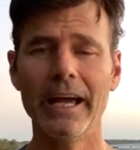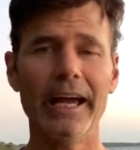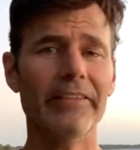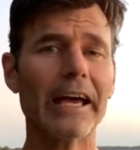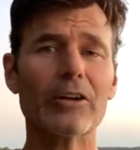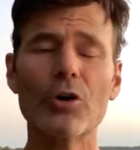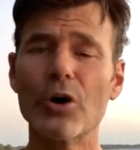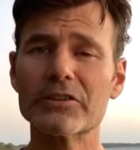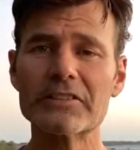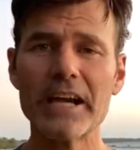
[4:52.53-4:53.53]
and that'll
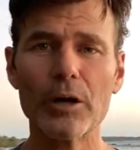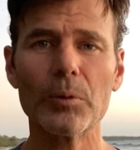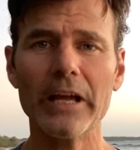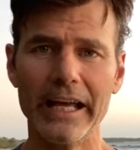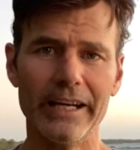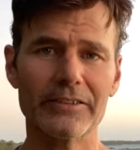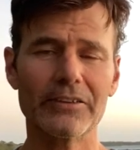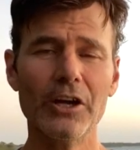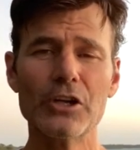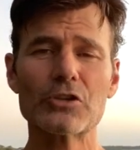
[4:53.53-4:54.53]
cause terrible headaches.
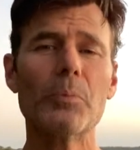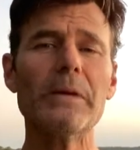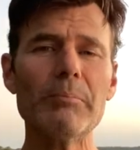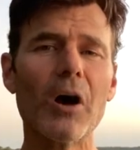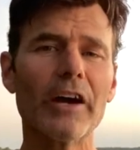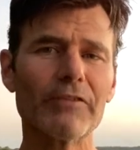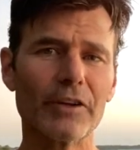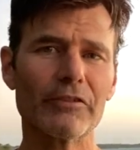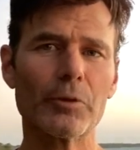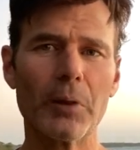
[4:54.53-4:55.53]
So be mindful
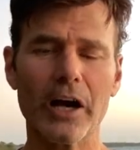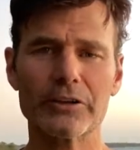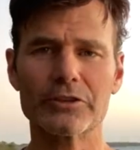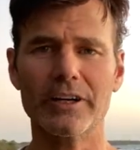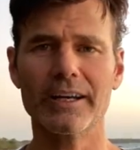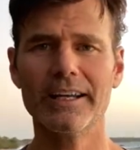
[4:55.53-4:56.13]
of your posture.